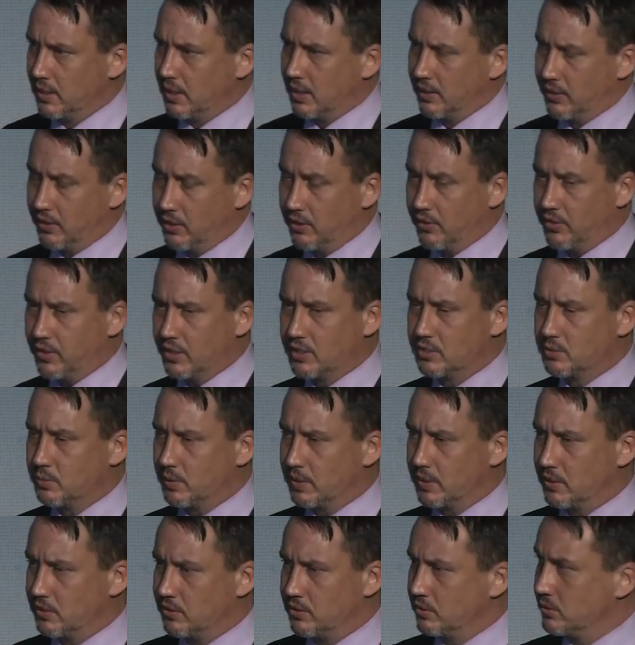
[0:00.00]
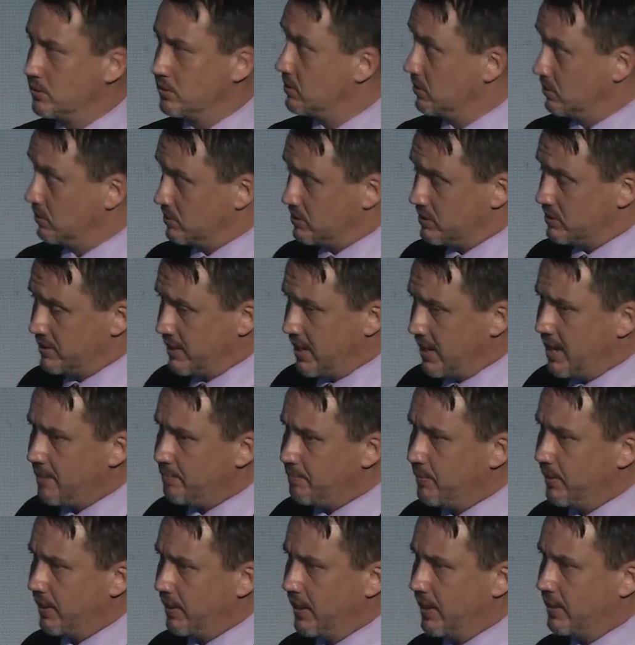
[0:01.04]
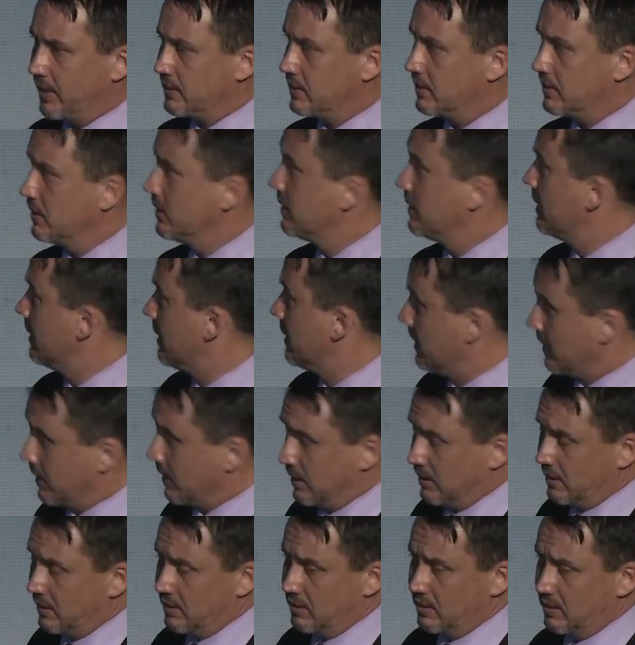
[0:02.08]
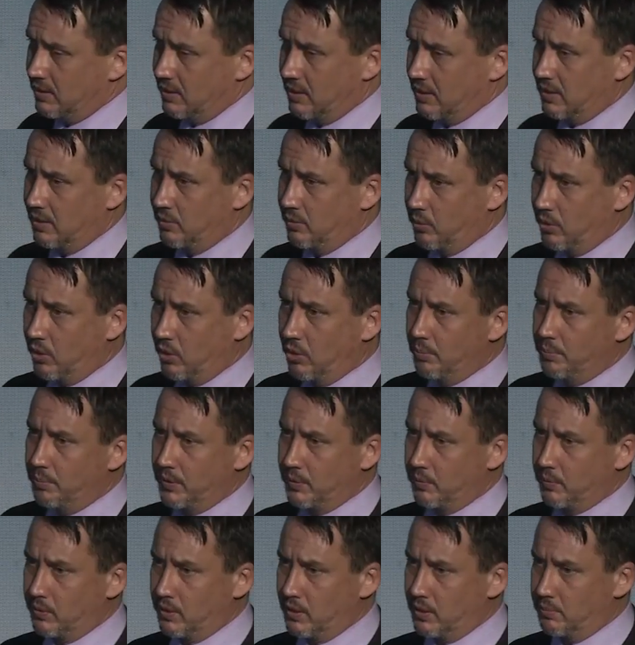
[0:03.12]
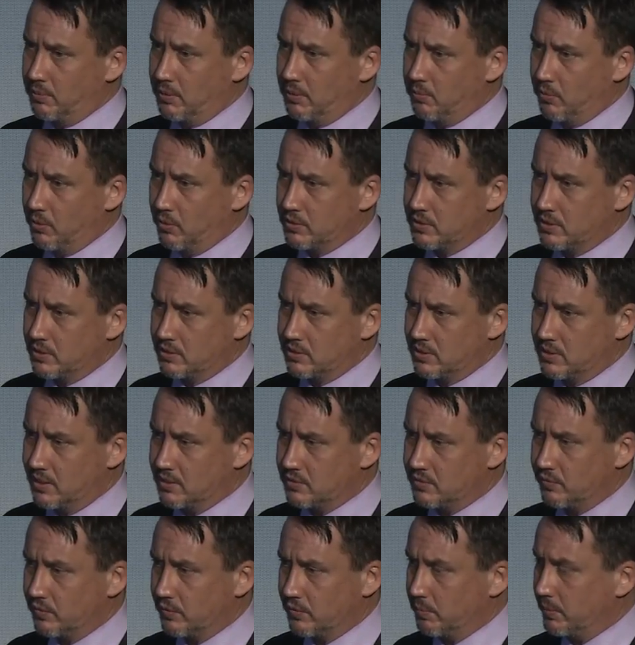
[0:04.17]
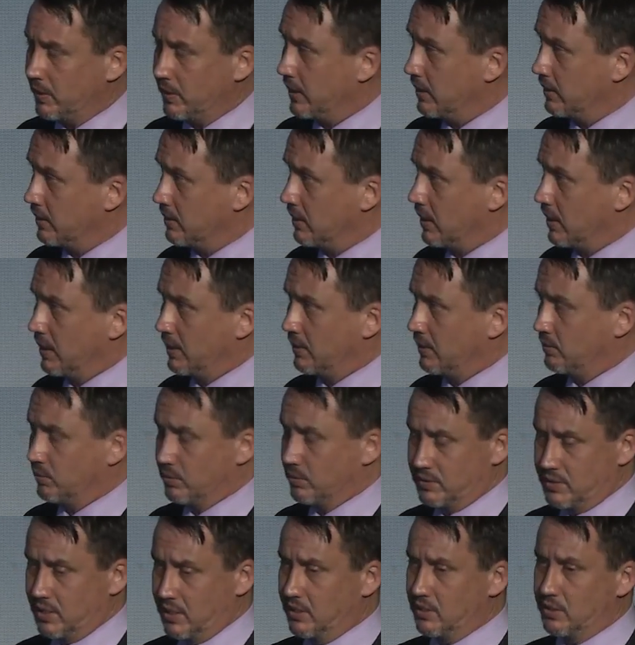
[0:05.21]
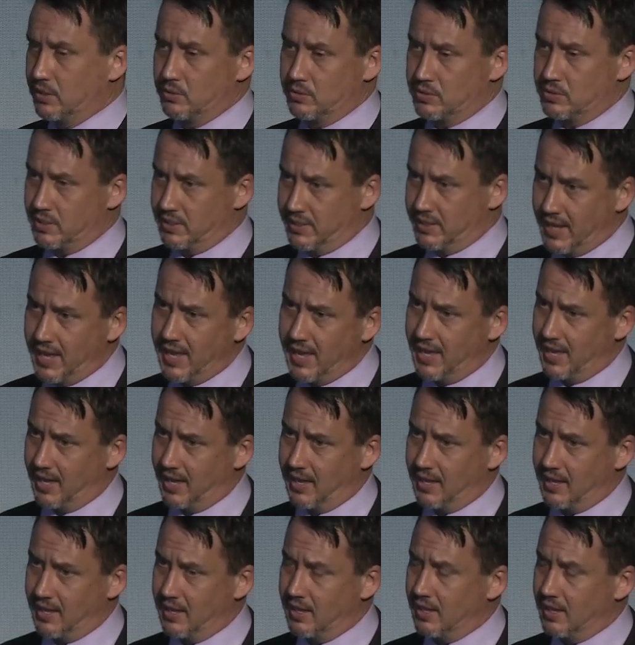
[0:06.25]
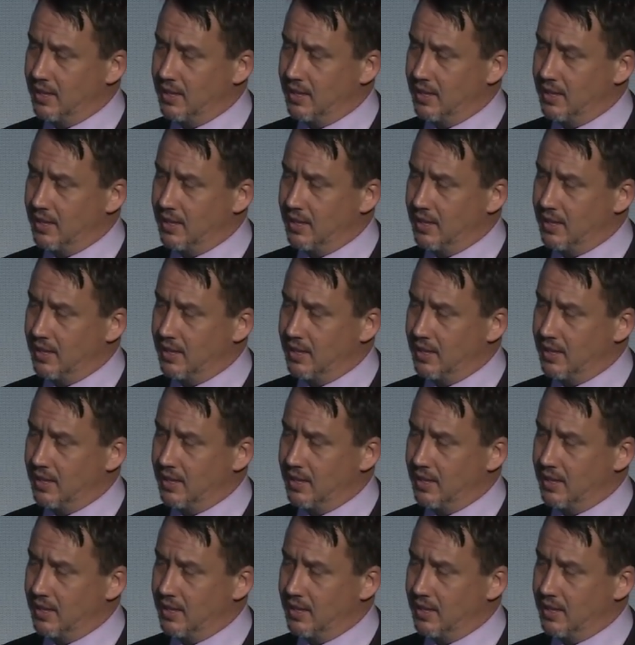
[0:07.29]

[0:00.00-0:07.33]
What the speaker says: There are things we can do to stop that, and we're hoping we're going to be more successful, but I will tell you today